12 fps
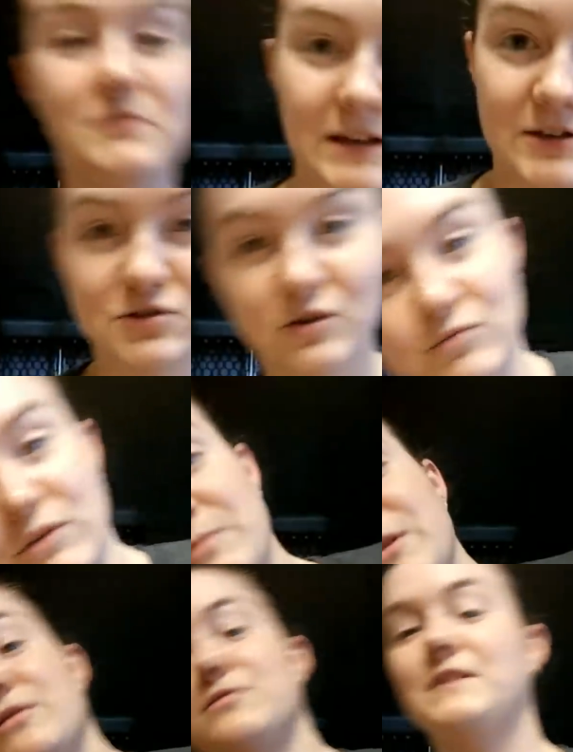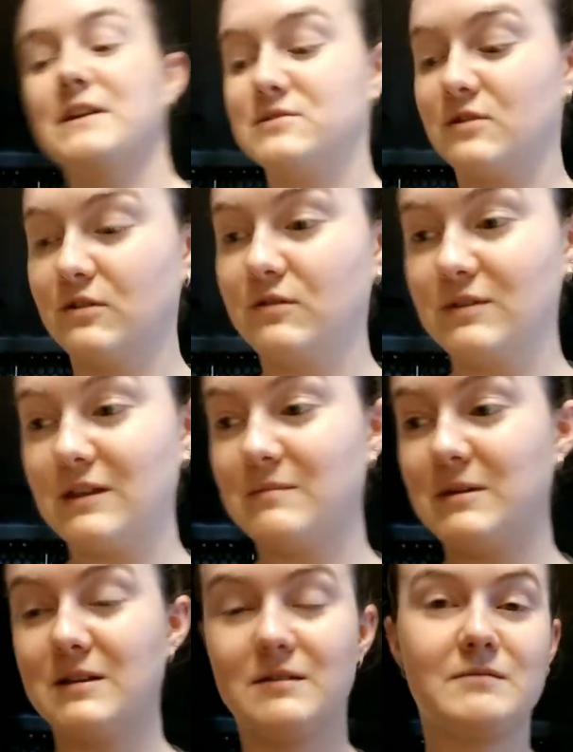like start rubbing her face all over them.
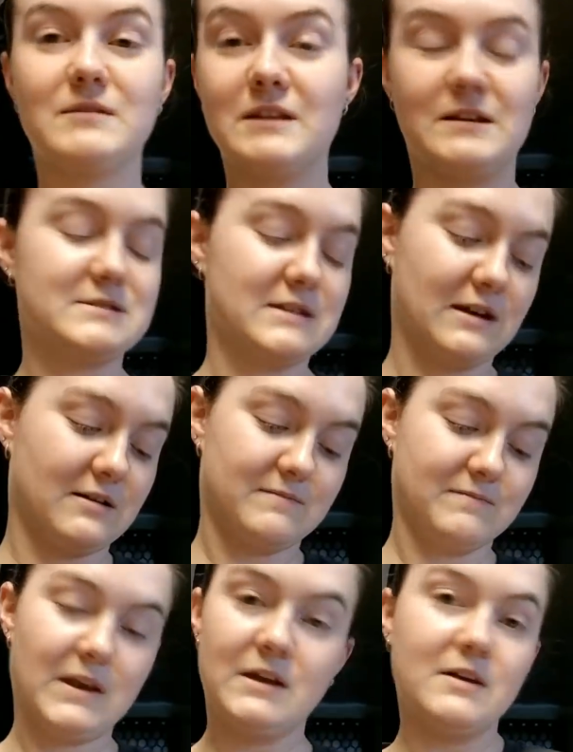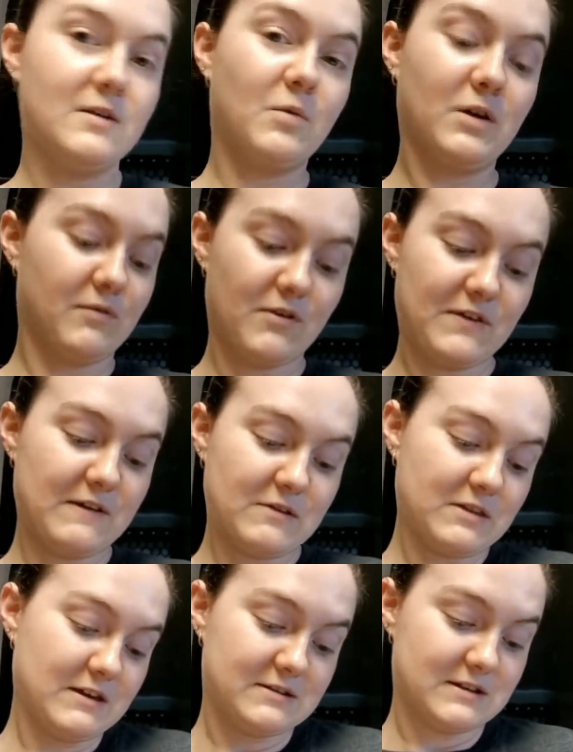And it's like one of her
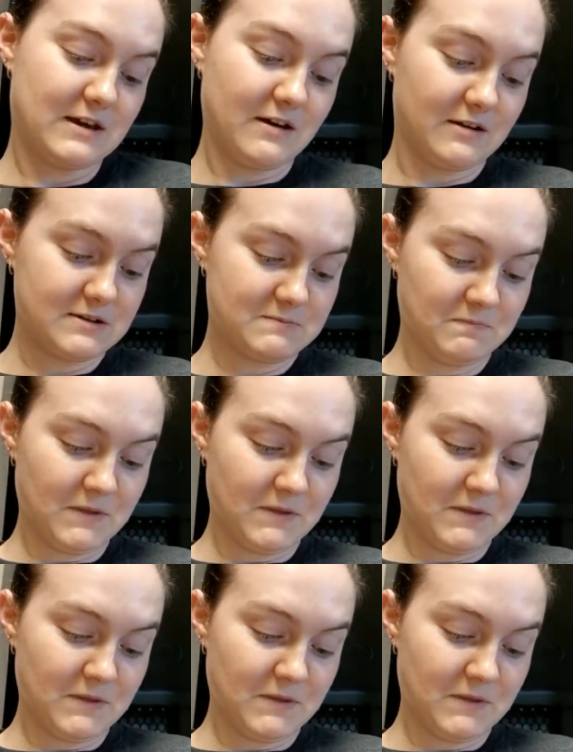favorite things, carrots.